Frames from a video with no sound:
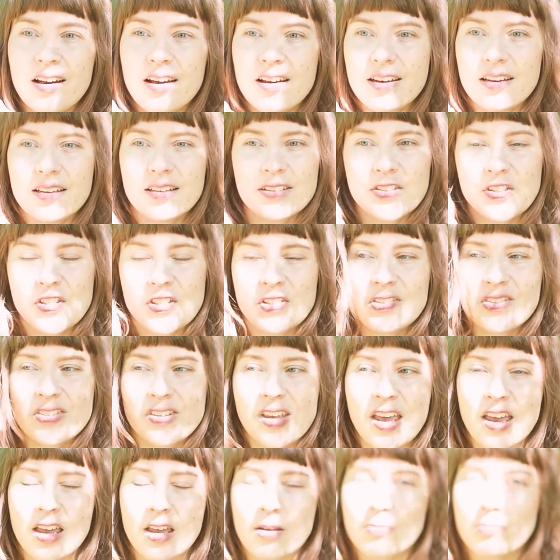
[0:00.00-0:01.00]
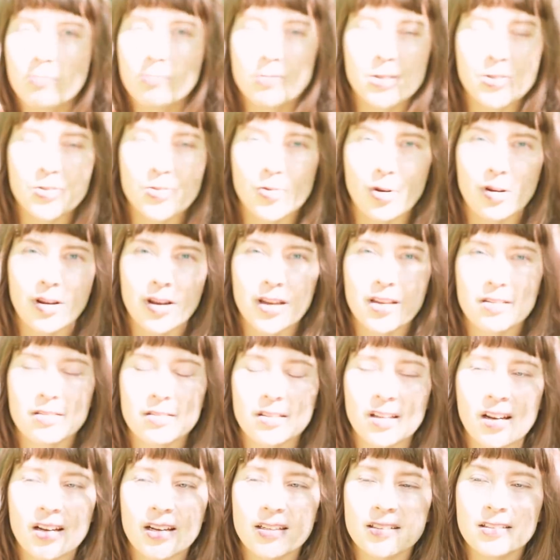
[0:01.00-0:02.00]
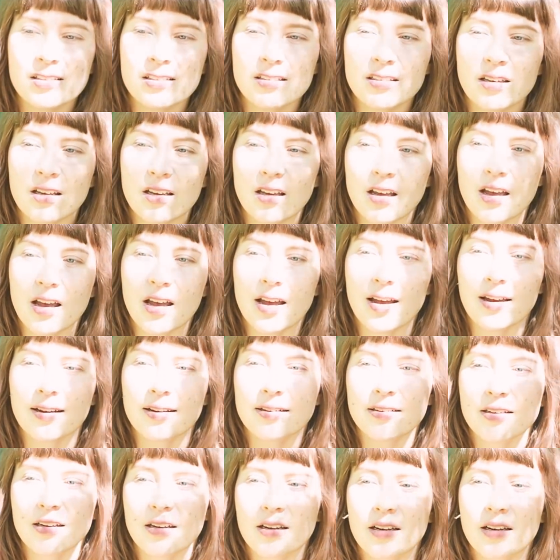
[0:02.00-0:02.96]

it just came with drawing a lot, and